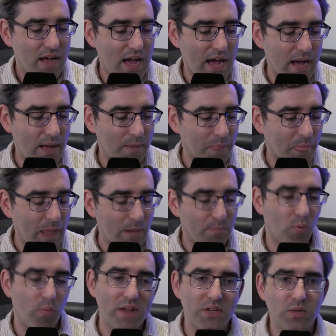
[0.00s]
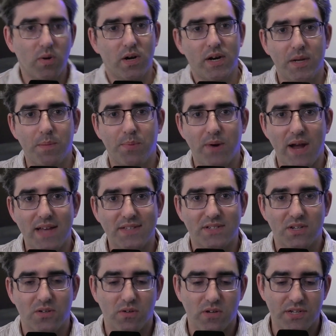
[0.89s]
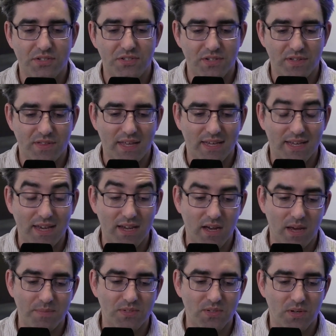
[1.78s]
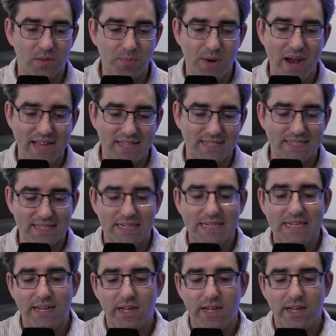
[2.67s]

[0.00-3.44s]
But when you are depressed, of course, you're thinking, I'm so depressed.